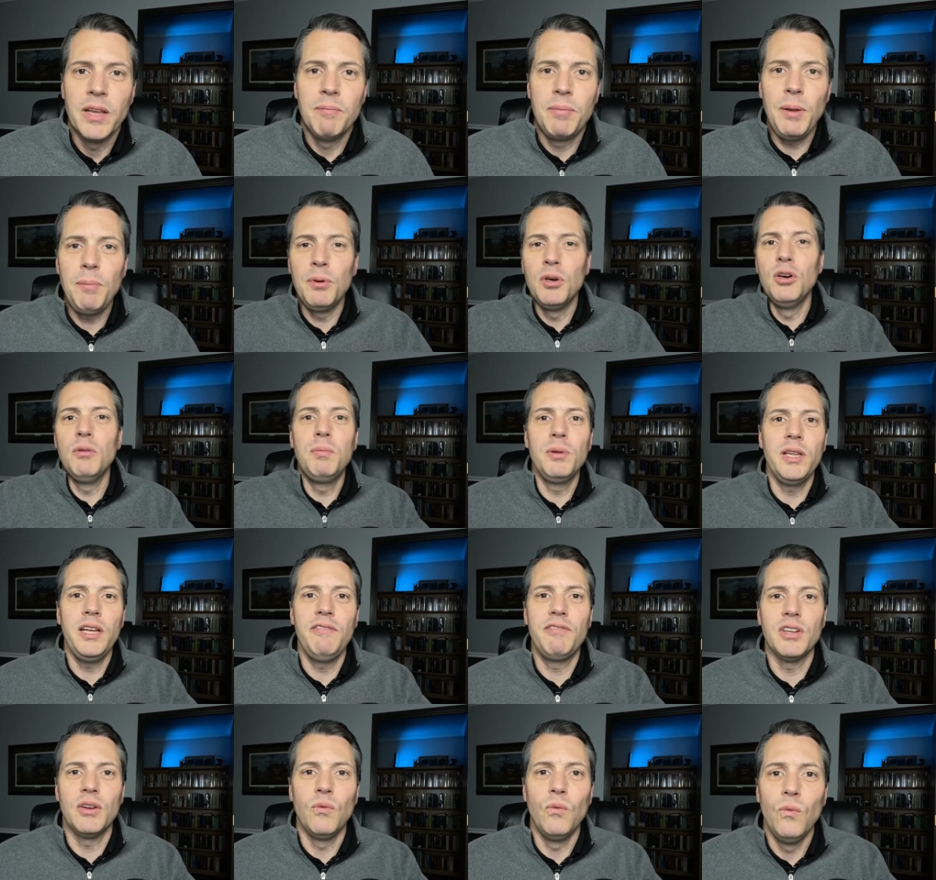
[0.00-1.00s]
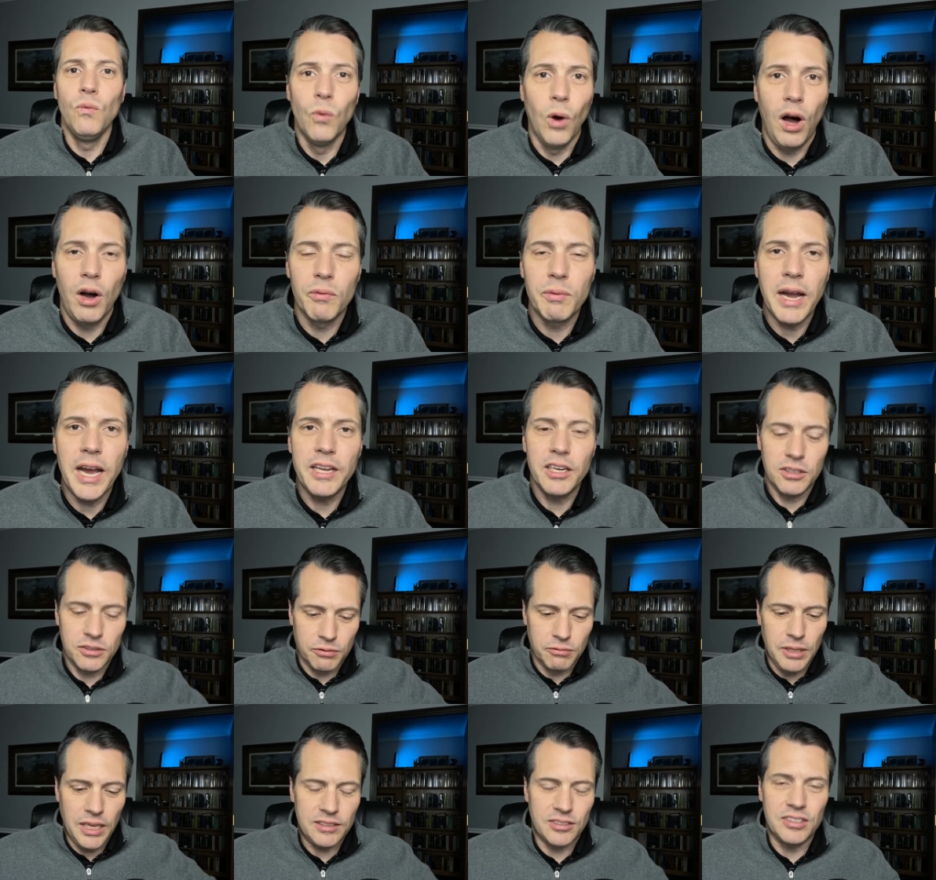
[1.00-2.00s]
People who believed in wall riders
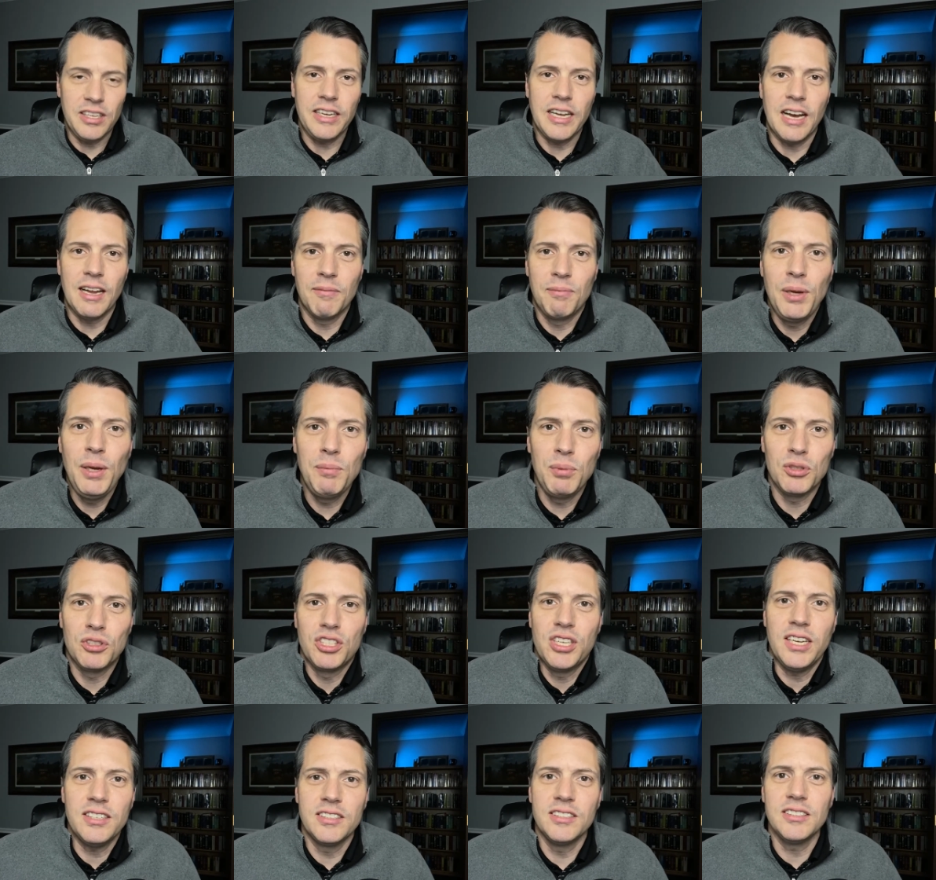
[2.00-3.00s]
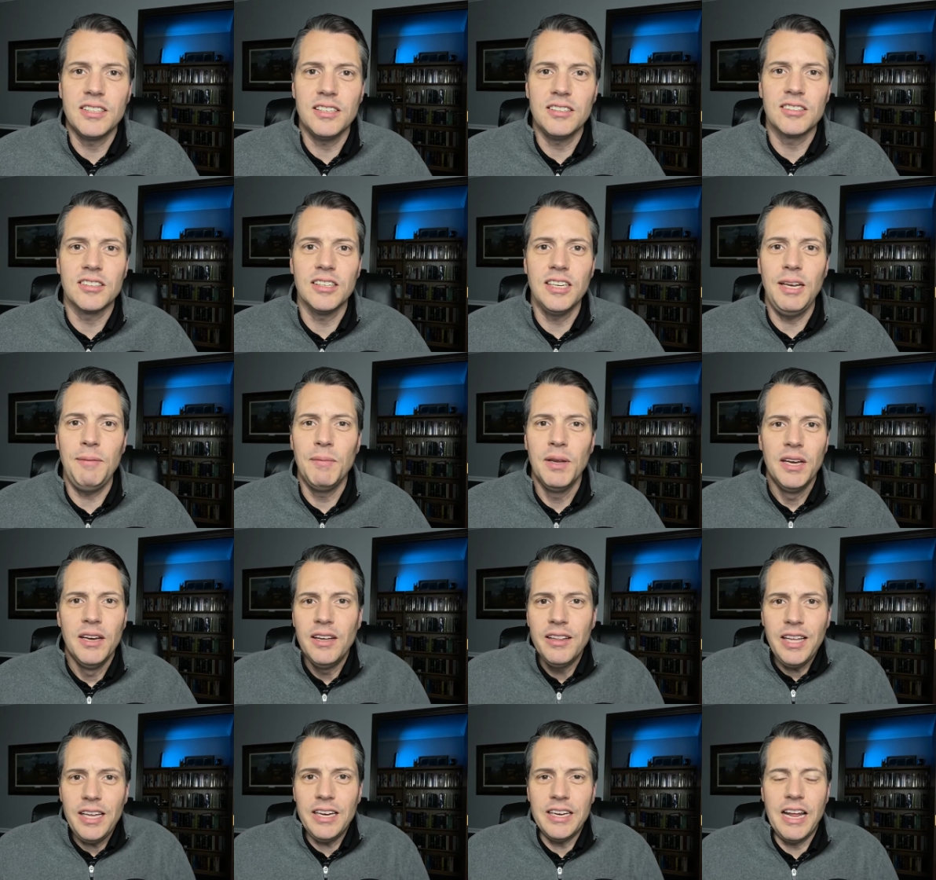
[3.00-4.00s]
resting on people's chests as they sleep,
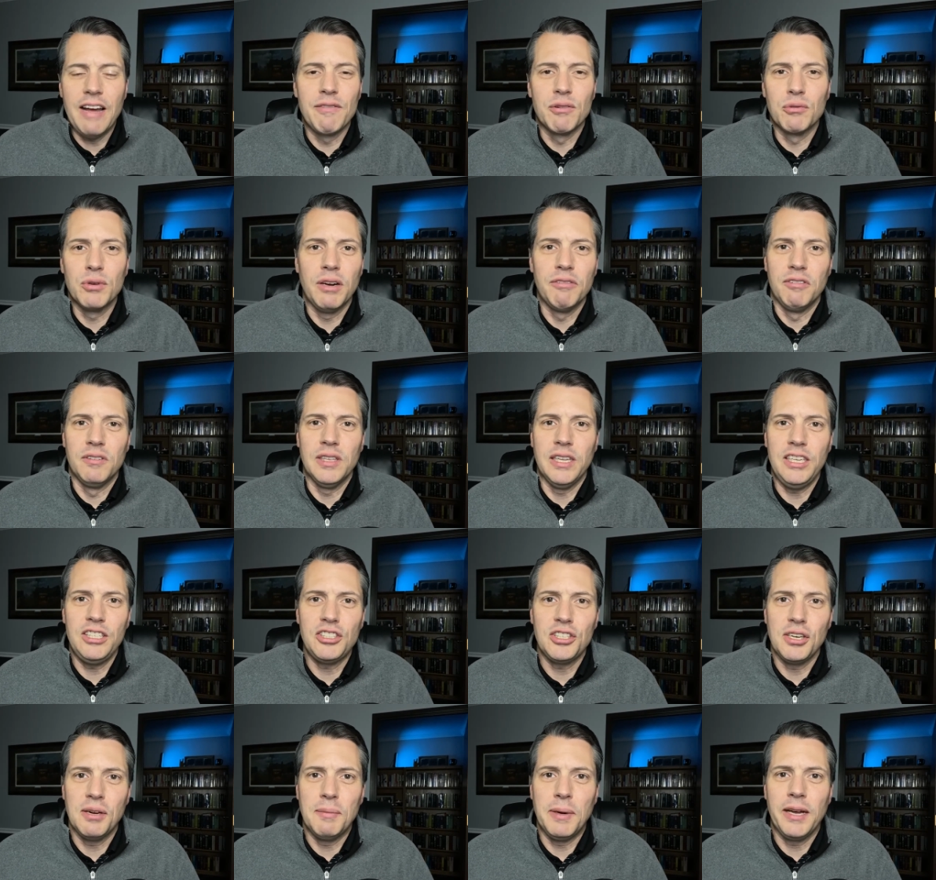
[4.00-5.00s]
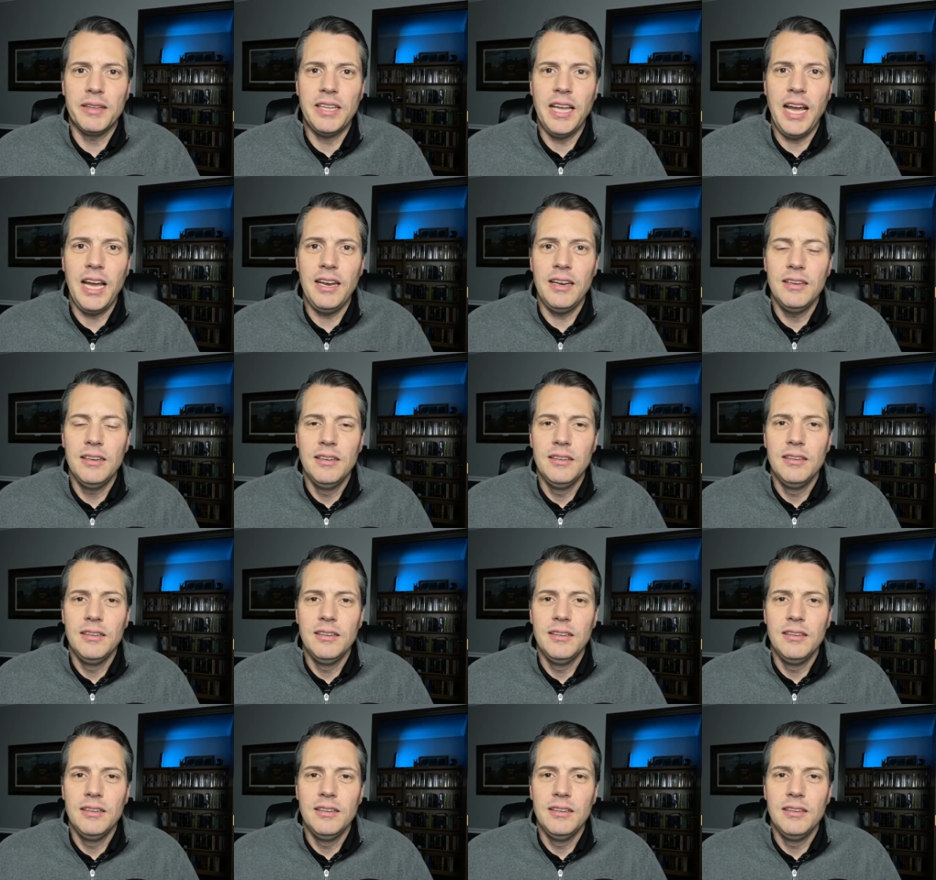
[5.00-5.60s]
they didn't have a revelation about that.